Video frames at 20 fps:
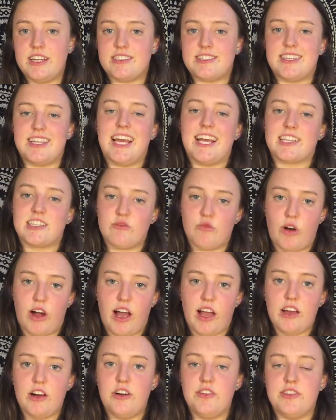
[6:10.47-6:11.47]
It takes a
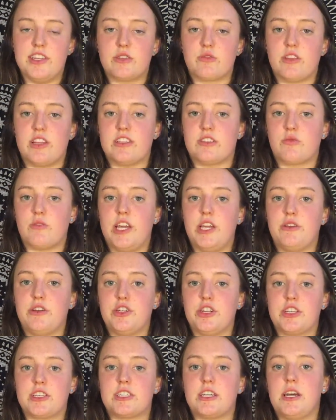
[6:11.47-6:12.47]
while, and this way you can
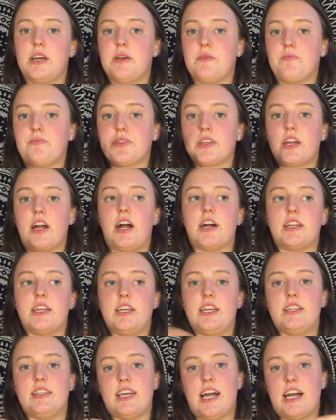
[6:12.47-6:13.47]
just cut
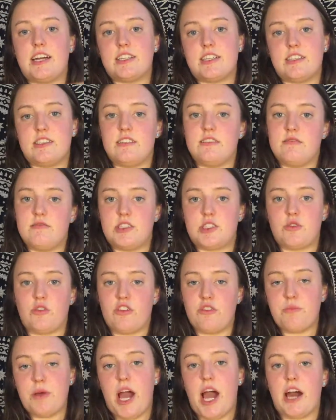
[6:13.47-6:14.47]
it in that sort
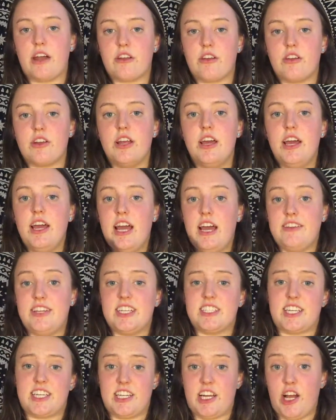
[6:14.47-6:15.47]
of pattern and
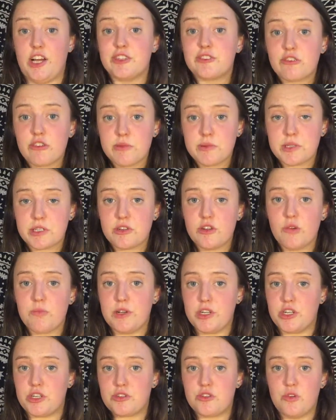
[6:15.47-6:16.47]
take like an ice cream scoop
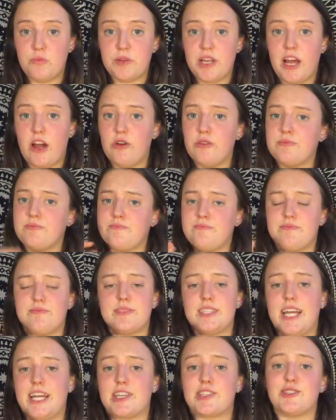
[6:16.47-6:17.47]
and just scoop it out.
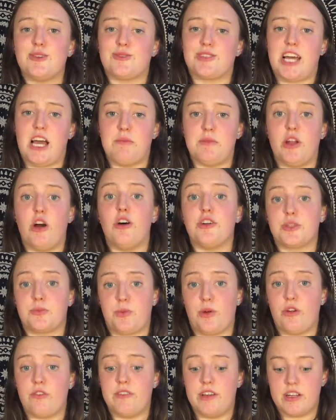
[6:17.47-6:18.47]
It takes no time at all, it's
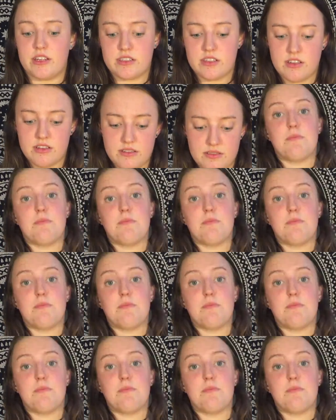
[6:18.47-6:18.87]
perfect.